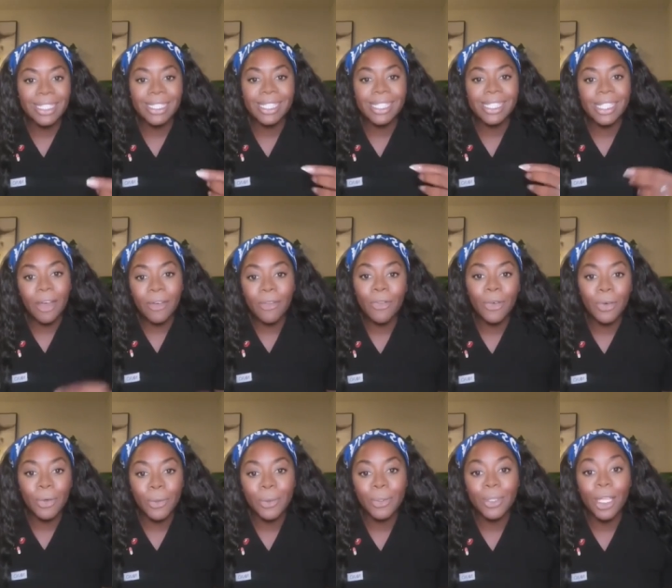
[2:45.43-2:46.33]
Some
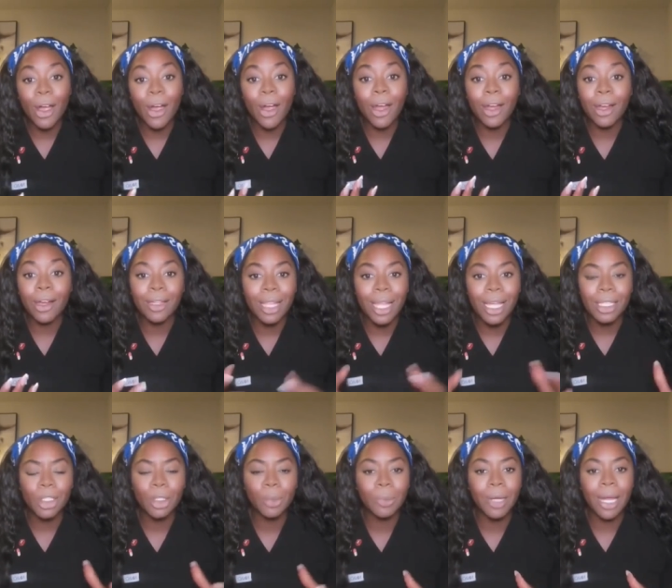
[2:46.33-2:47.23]
foods are
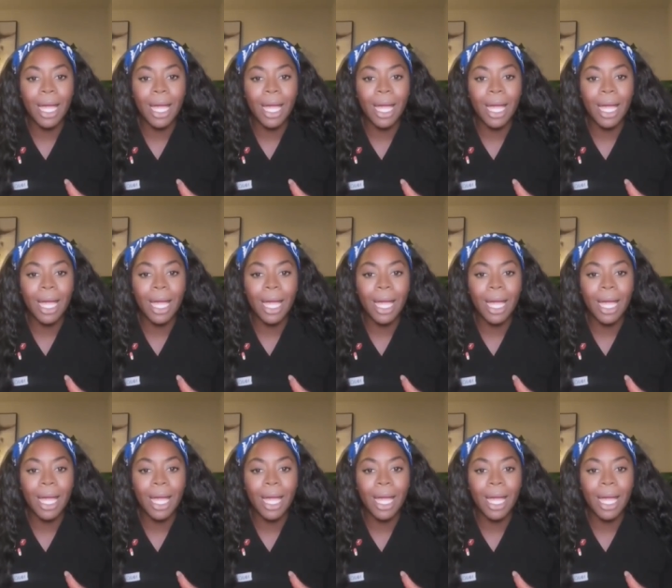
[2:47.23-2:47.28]
super